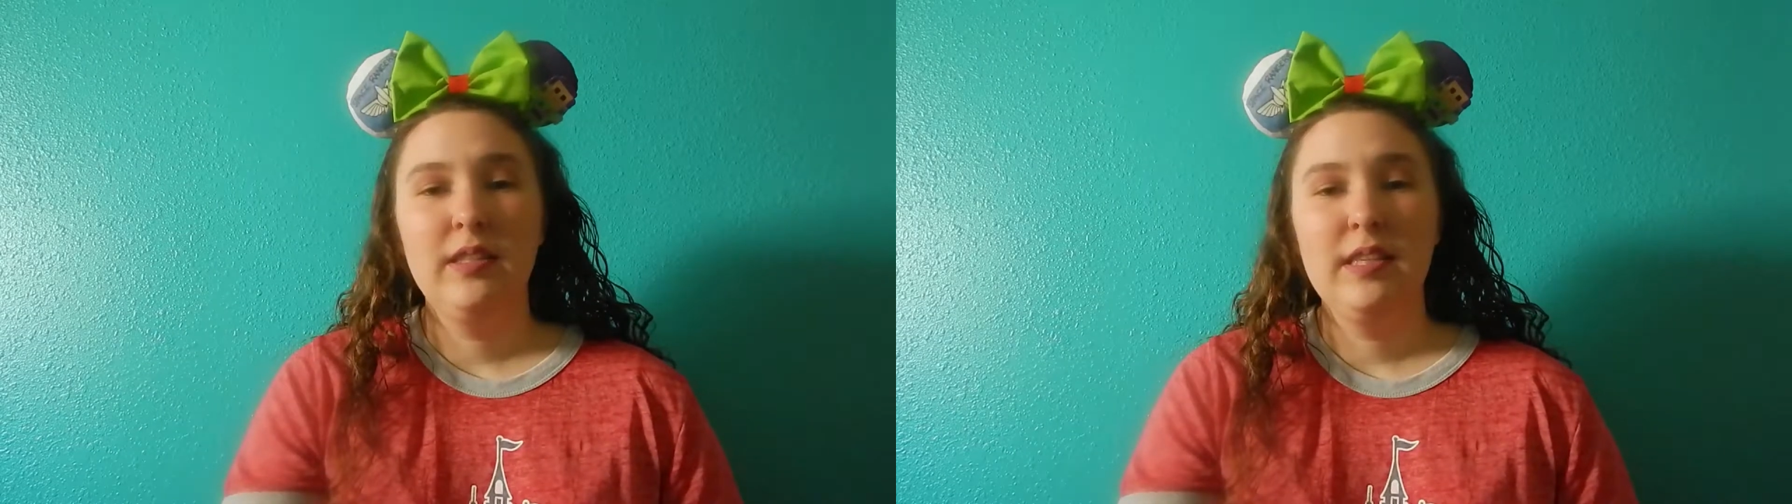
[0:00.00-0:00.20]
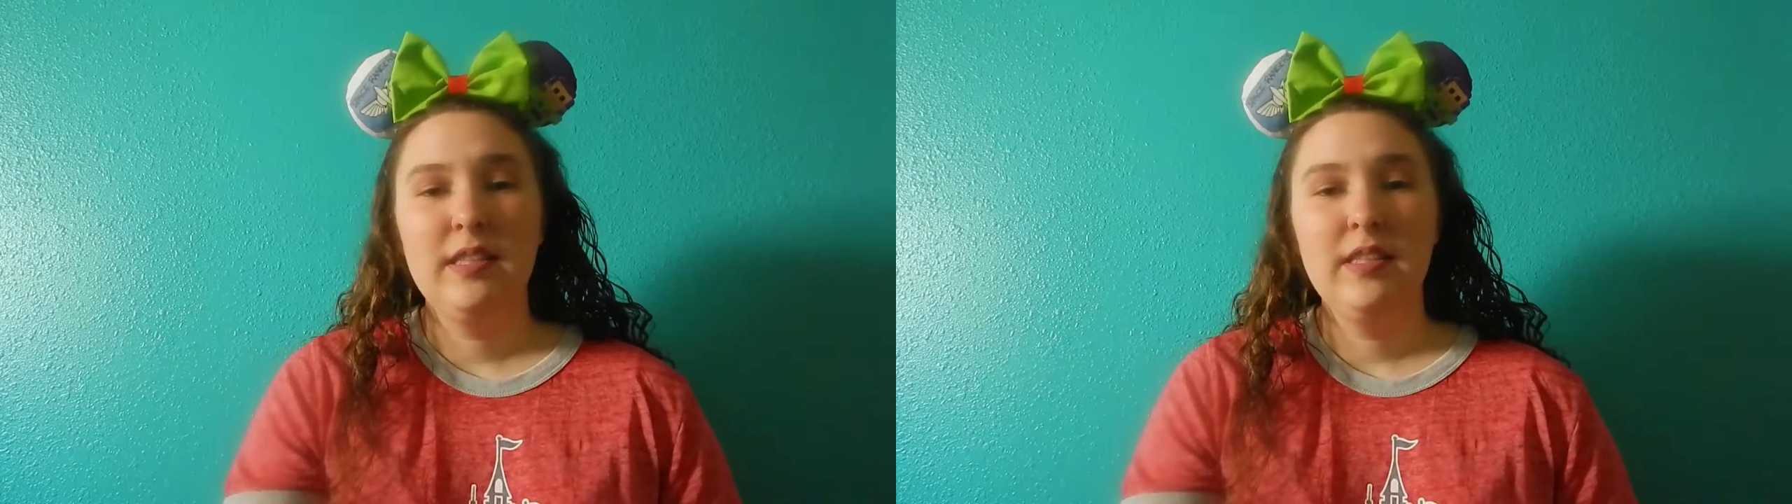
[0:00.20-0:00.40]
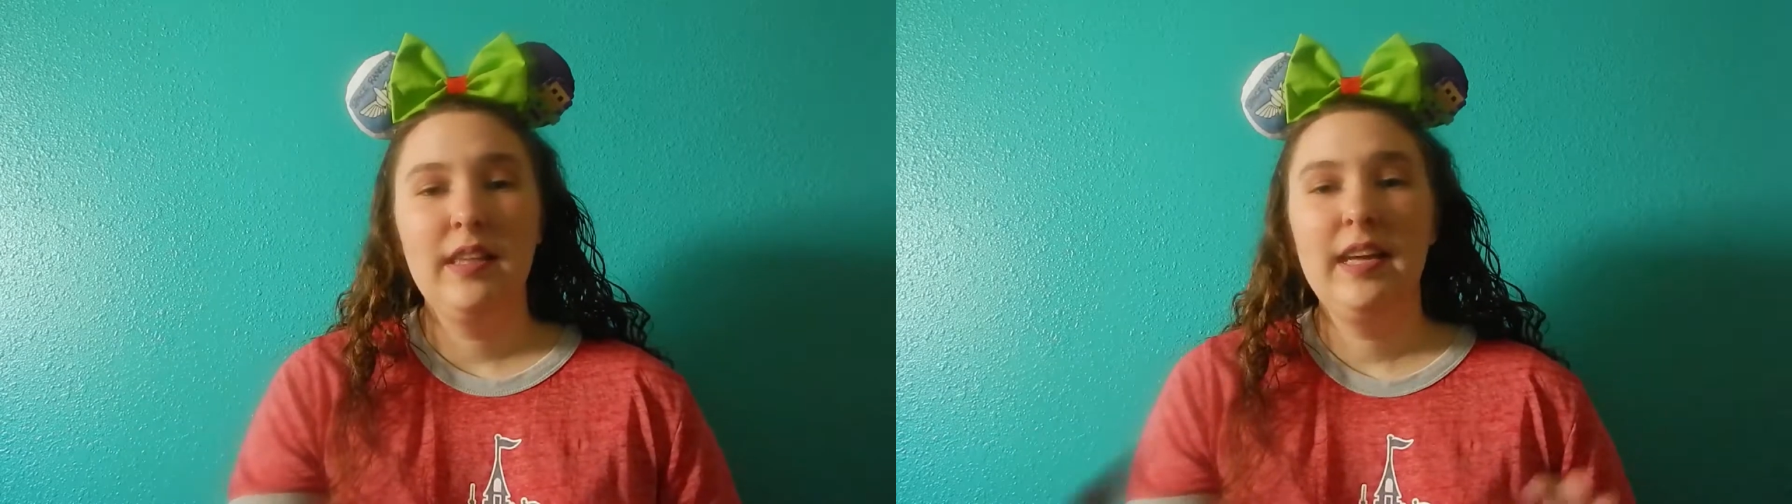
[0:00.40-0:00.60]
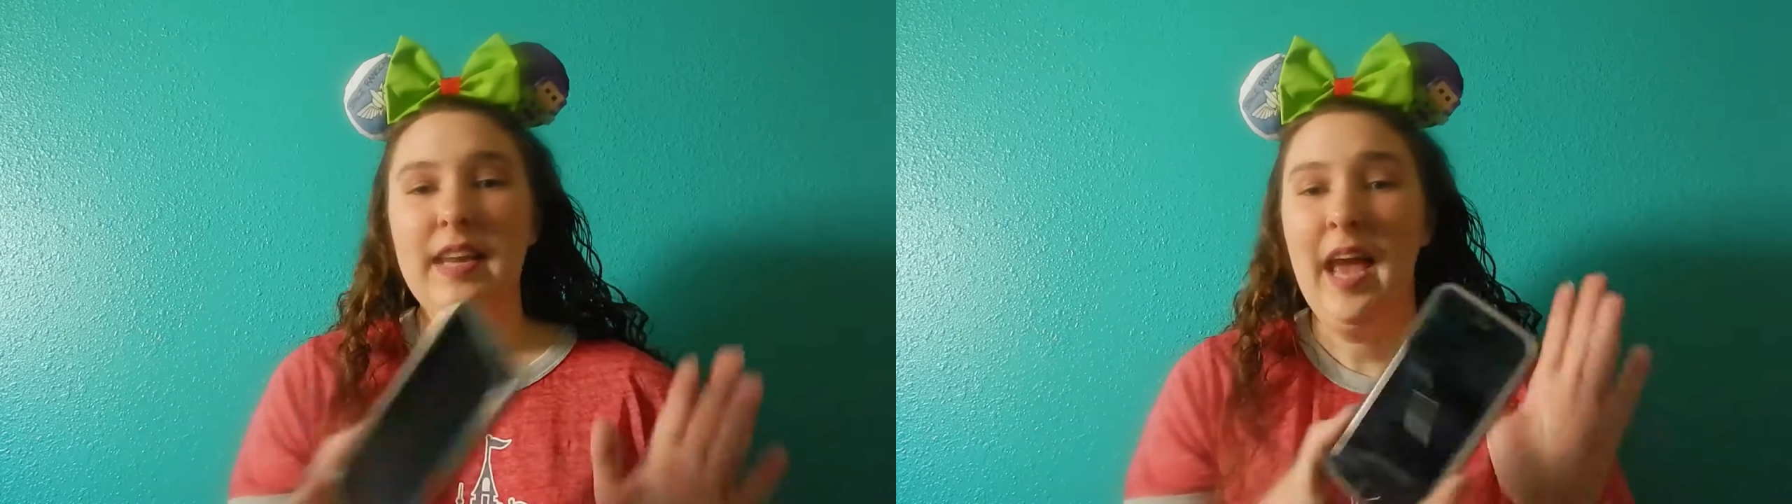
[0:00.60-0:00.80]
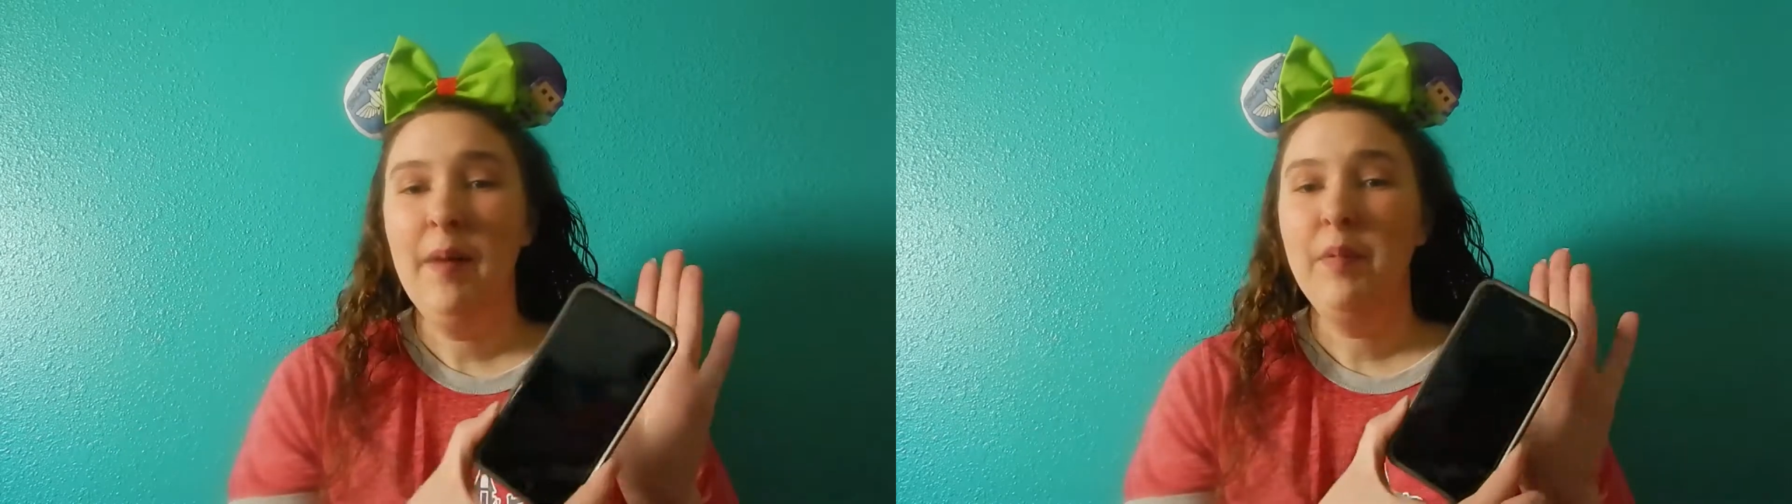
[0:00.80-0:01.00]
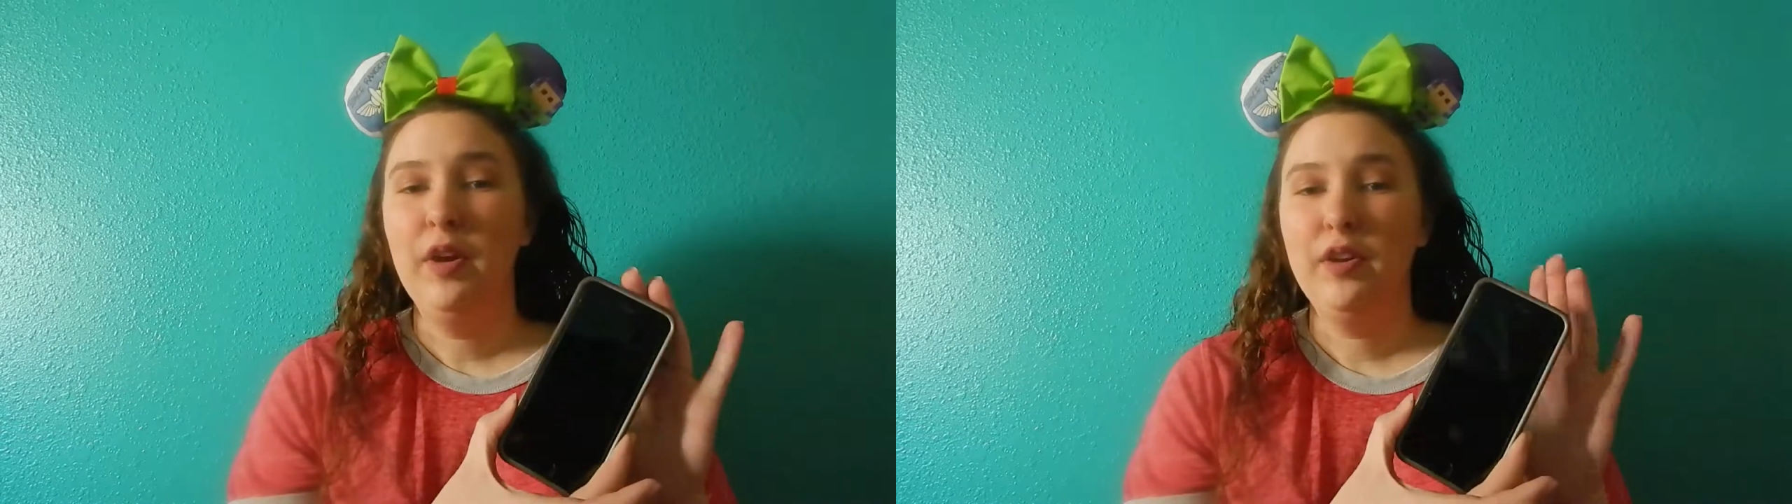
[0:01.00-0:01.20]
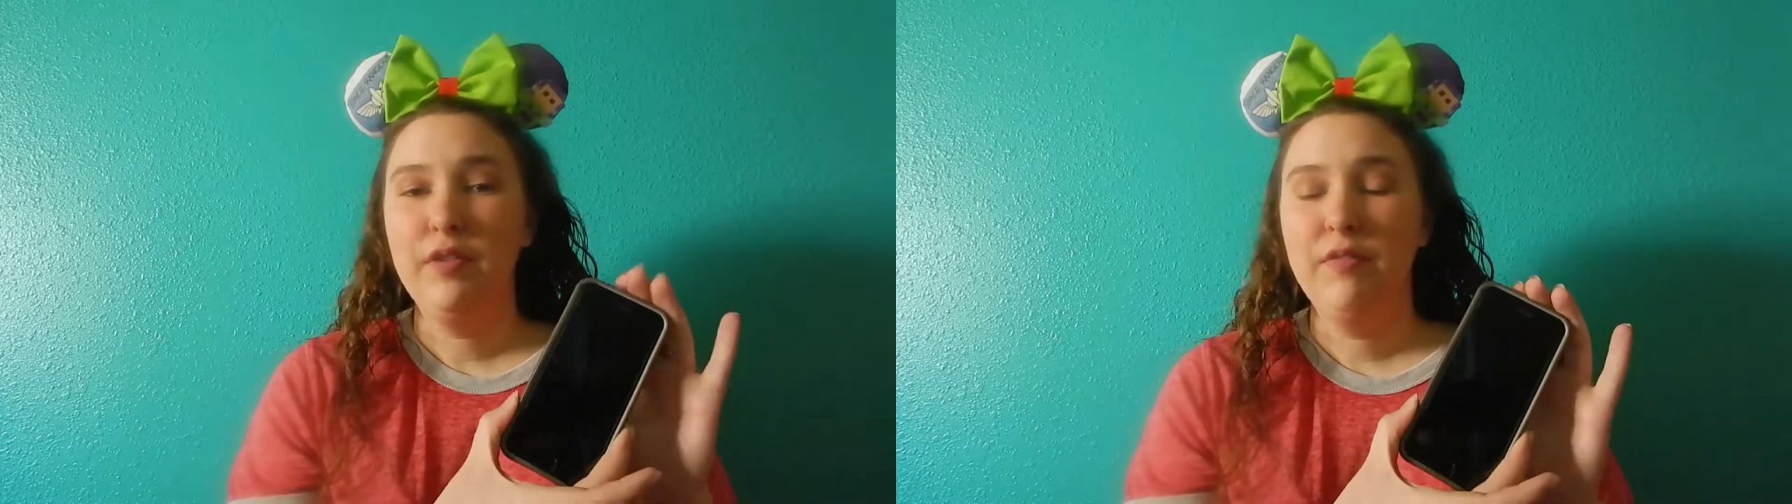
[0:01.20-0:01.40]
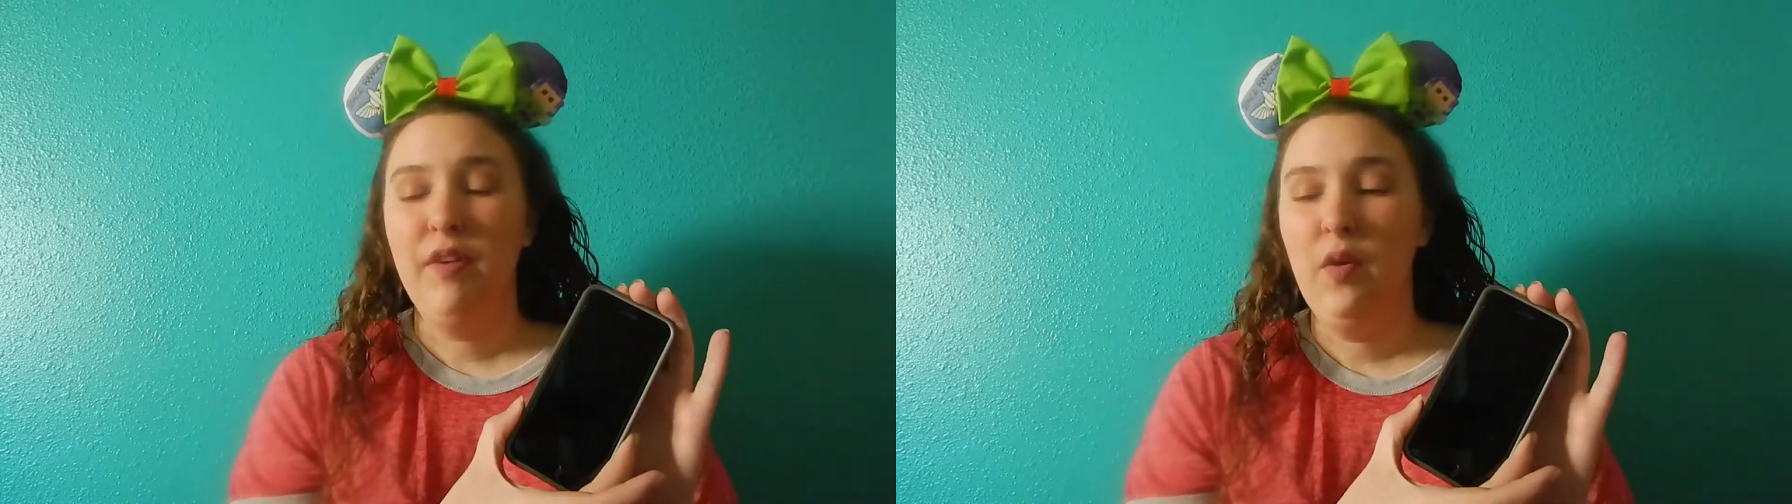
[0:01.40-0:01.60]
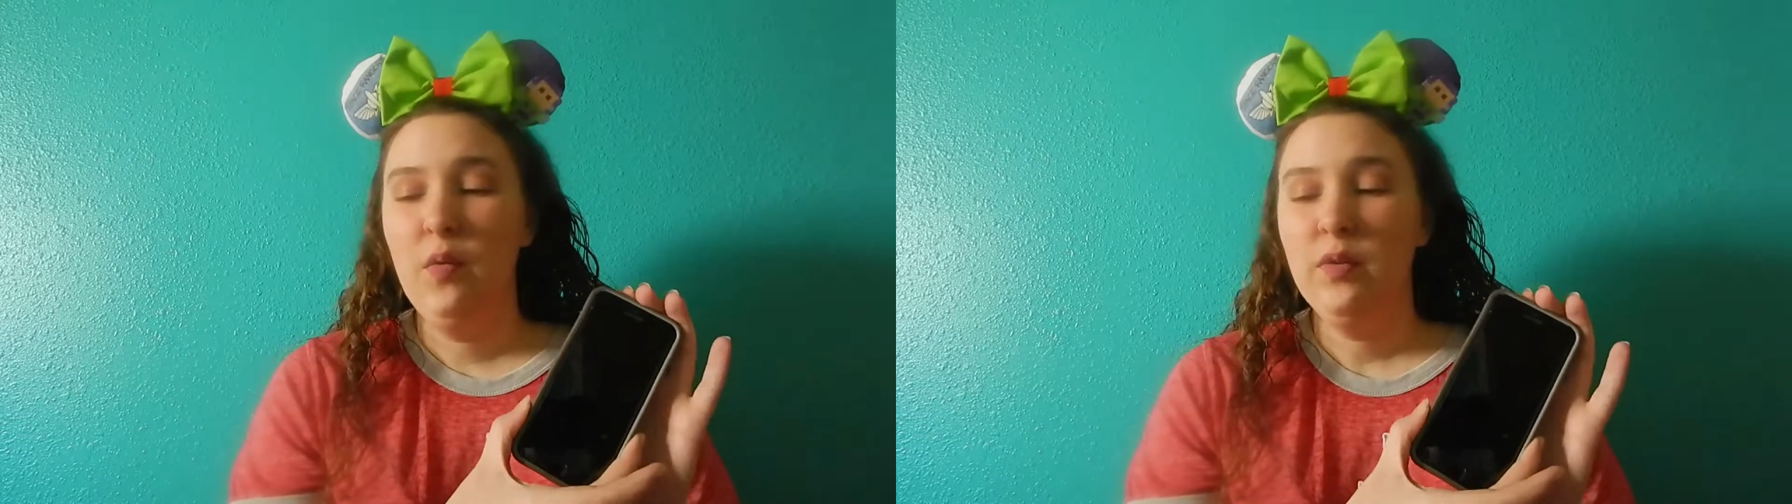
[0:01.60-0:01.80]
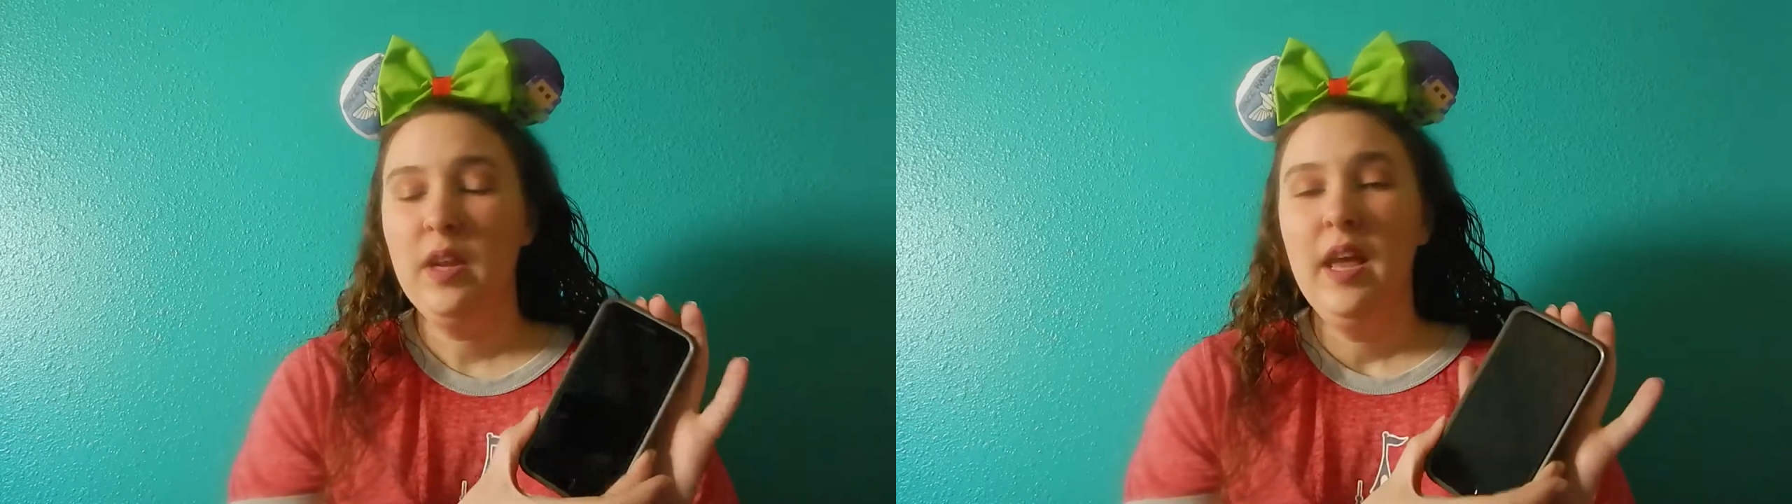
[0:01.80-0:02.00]
Disneyland app on your
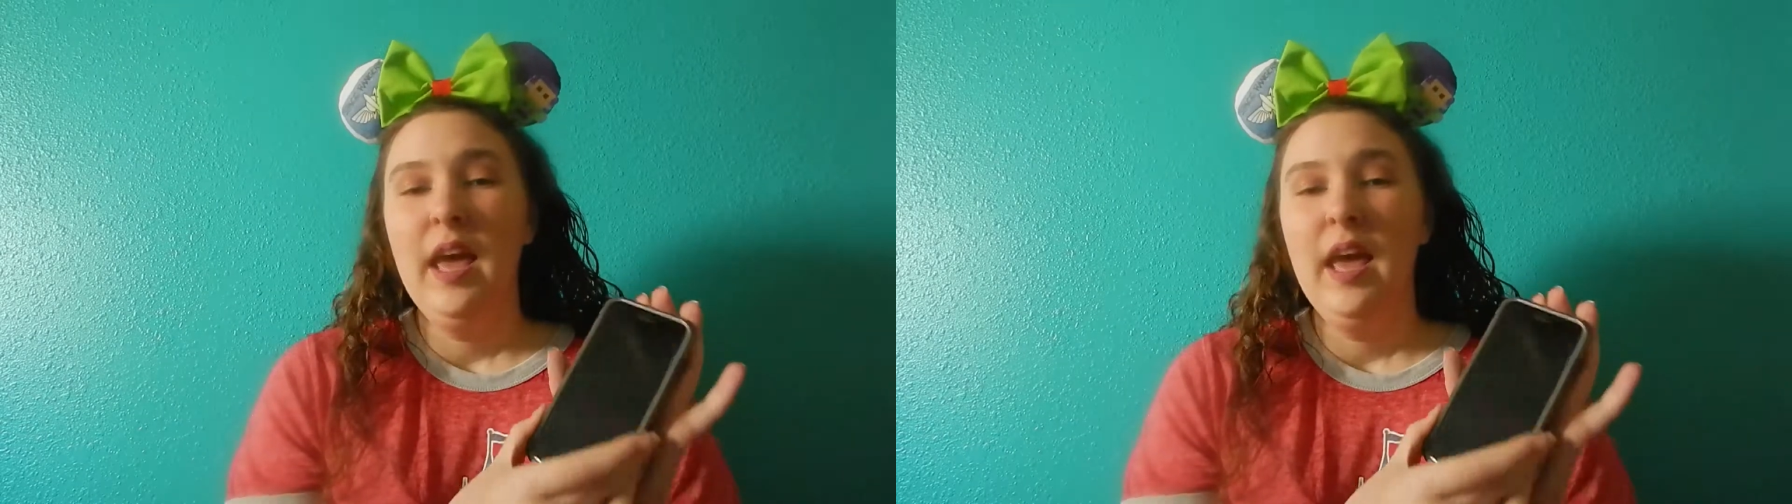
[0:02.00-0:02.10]
phone